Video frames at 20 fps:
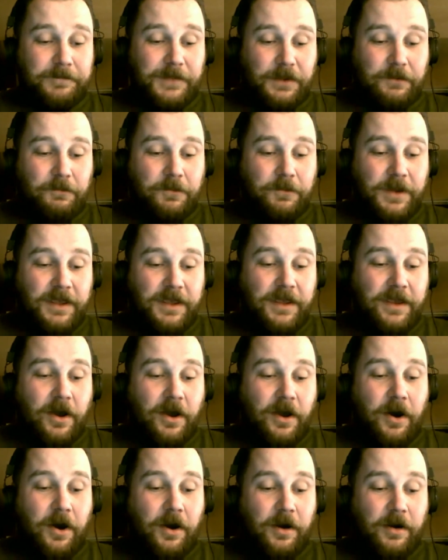
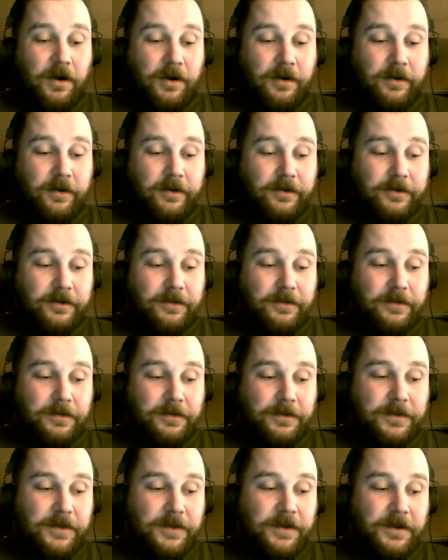We are
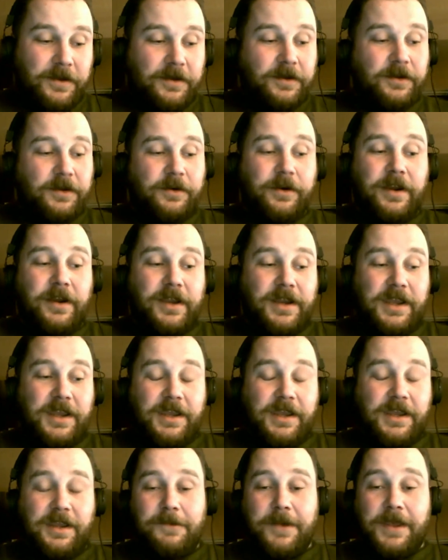the
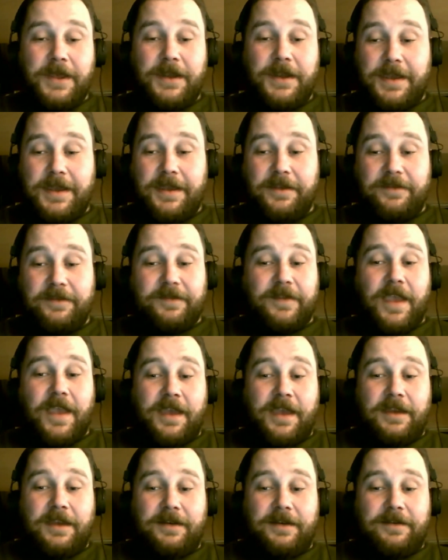greeny weeny
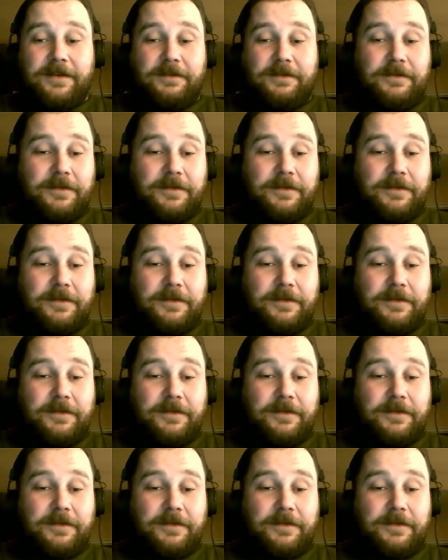state